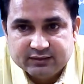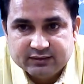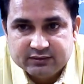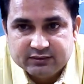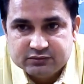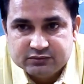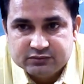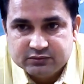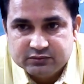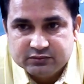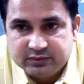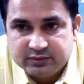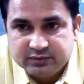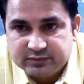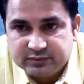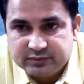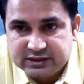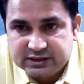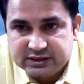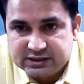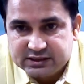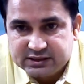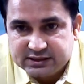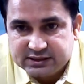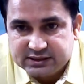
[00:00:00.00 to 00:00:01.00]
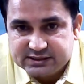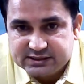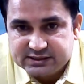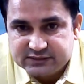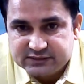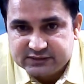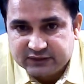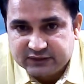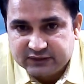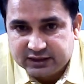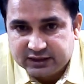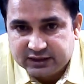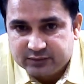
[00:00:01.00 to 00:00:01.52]
Shubham, is it
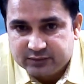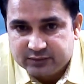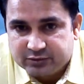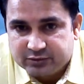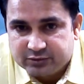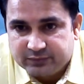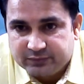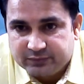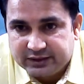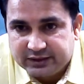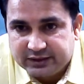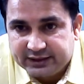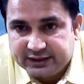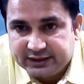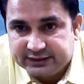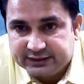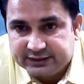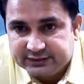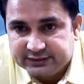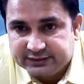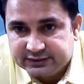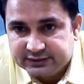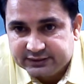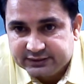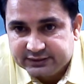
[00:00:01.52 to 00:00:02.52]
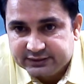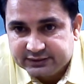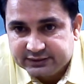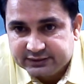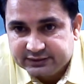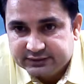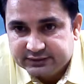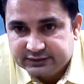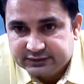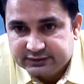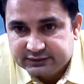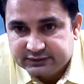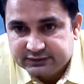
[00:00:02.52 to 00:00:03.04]
working properly?
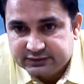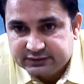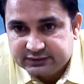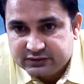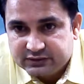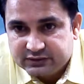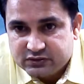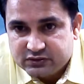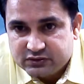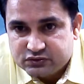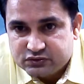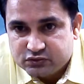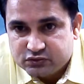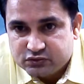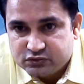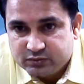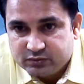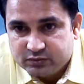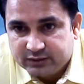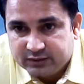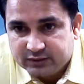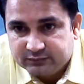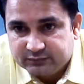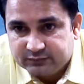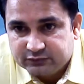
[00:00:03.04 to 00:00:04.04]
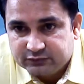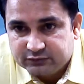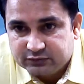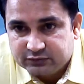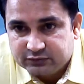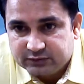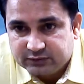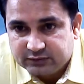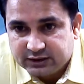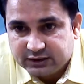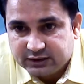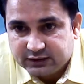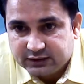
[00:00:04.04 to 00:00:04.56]
Shubham
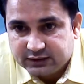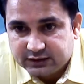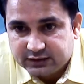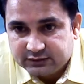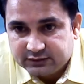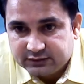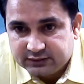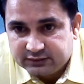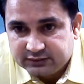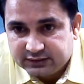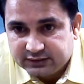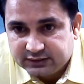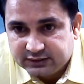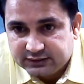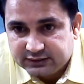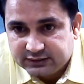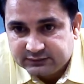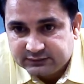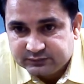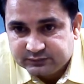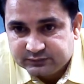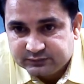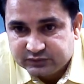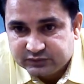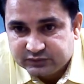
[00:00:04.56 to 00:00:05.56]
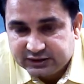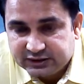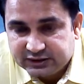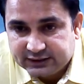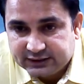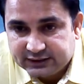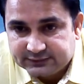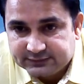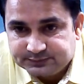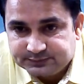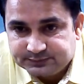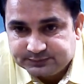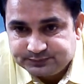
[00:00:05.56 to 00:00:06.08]
Kumar, then
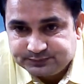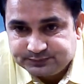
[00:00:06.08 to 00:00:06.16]
yeah.